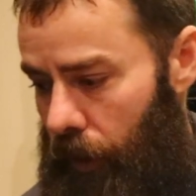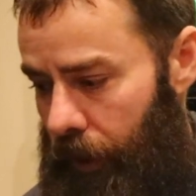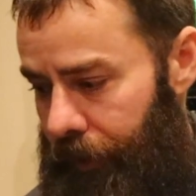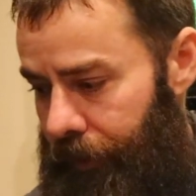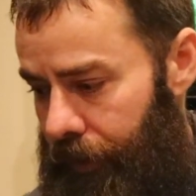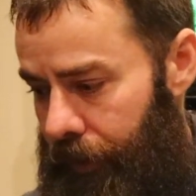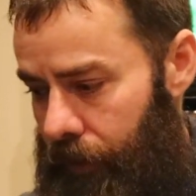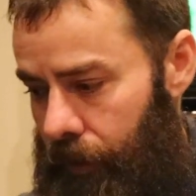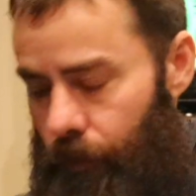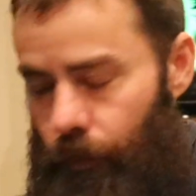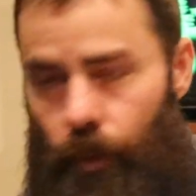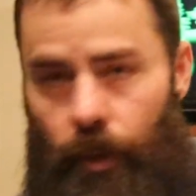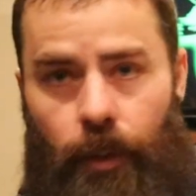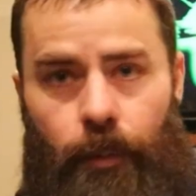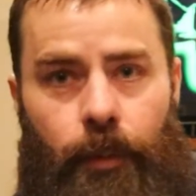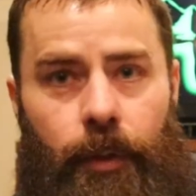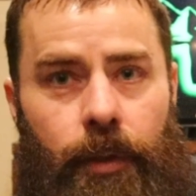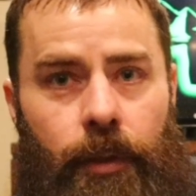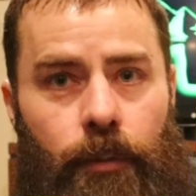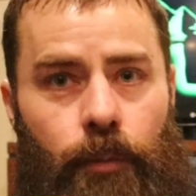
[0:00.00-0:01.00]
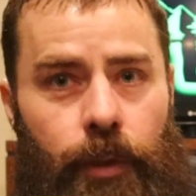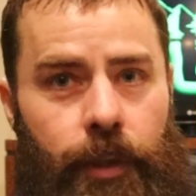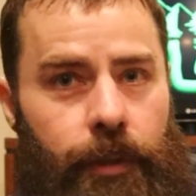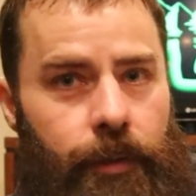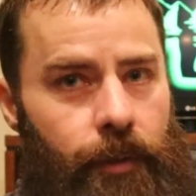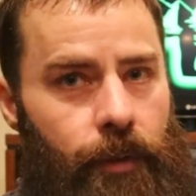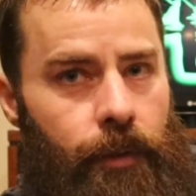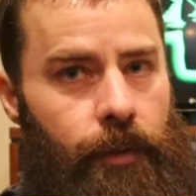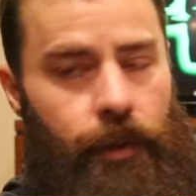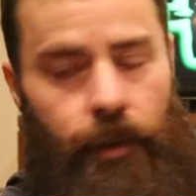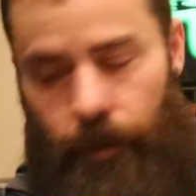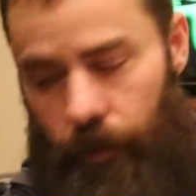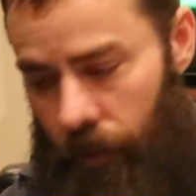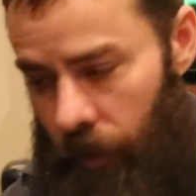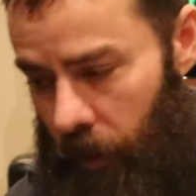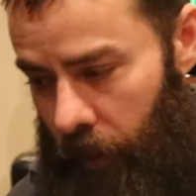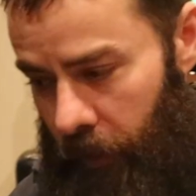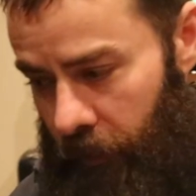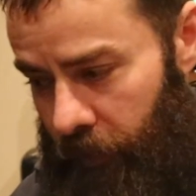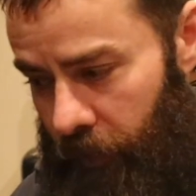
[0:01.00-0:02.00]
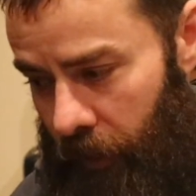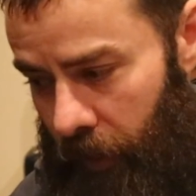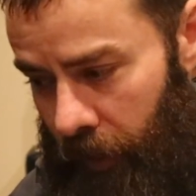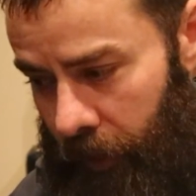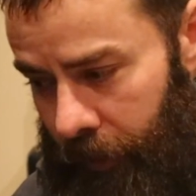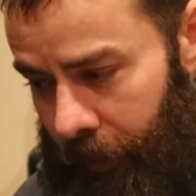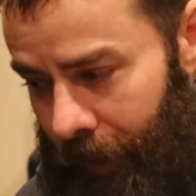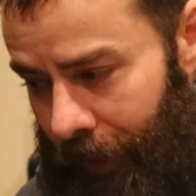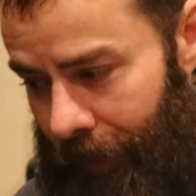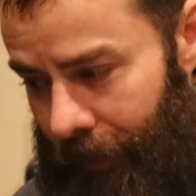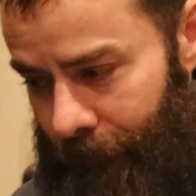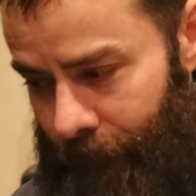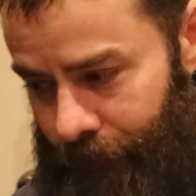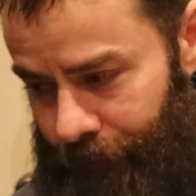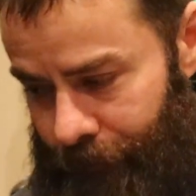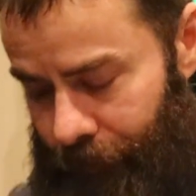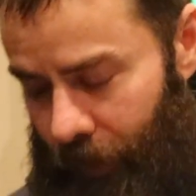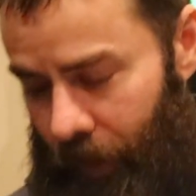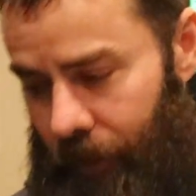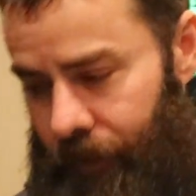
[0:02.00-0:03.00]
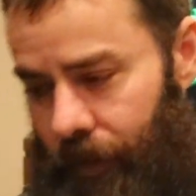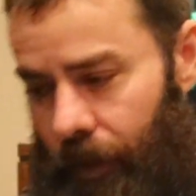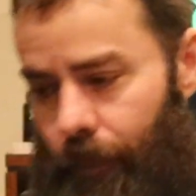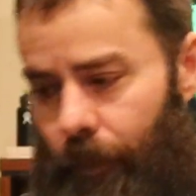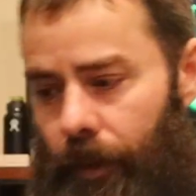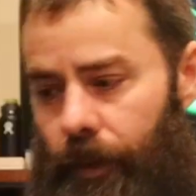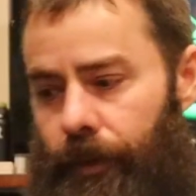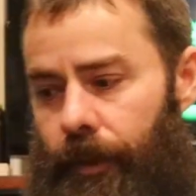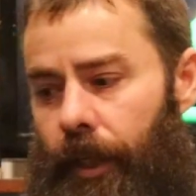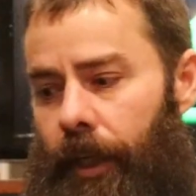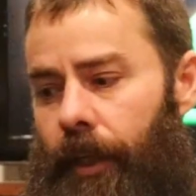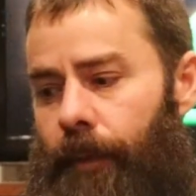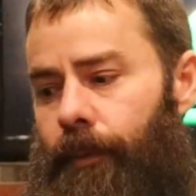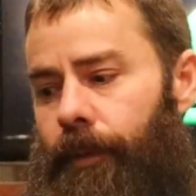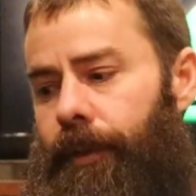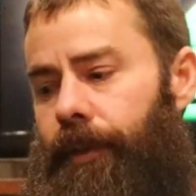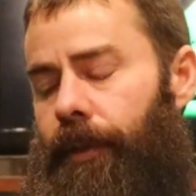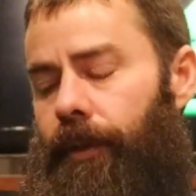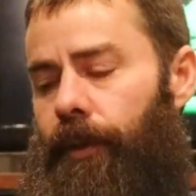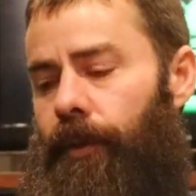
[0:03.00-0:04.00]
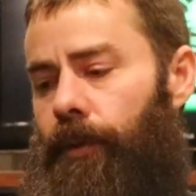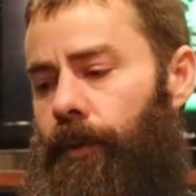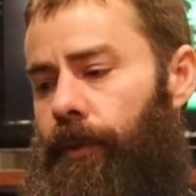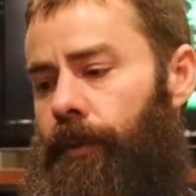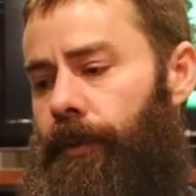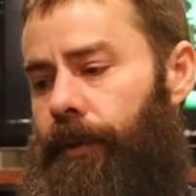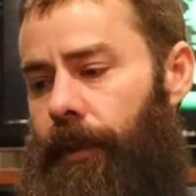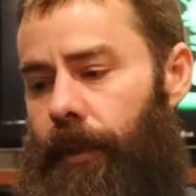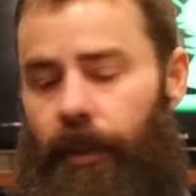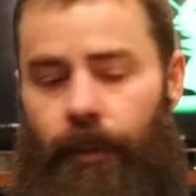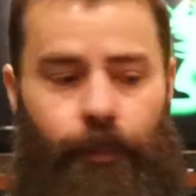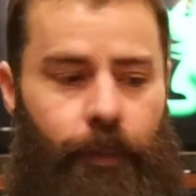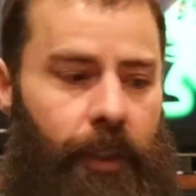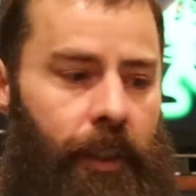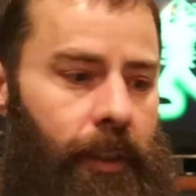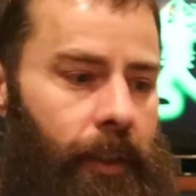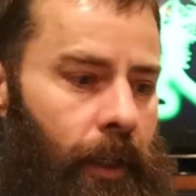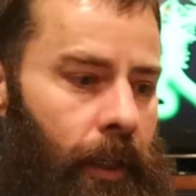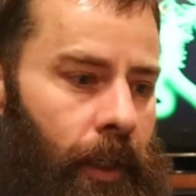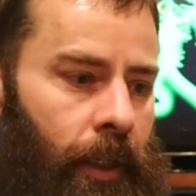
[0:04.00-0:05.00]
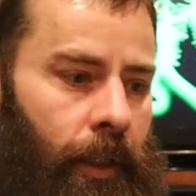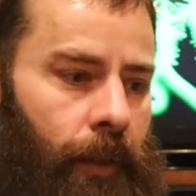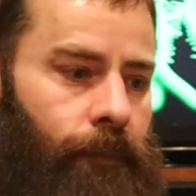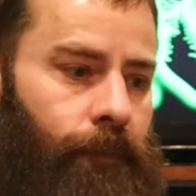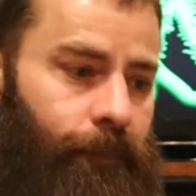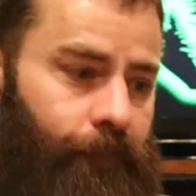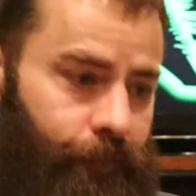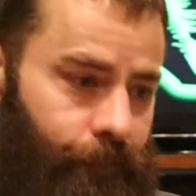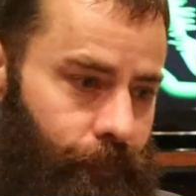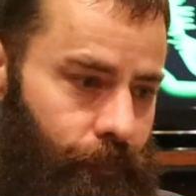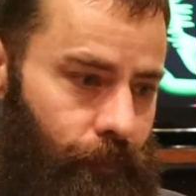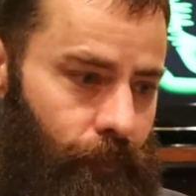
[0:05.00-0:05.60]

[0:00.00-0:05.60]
I think I'm going to be researching, trying to find some other camera to use. In the meantime,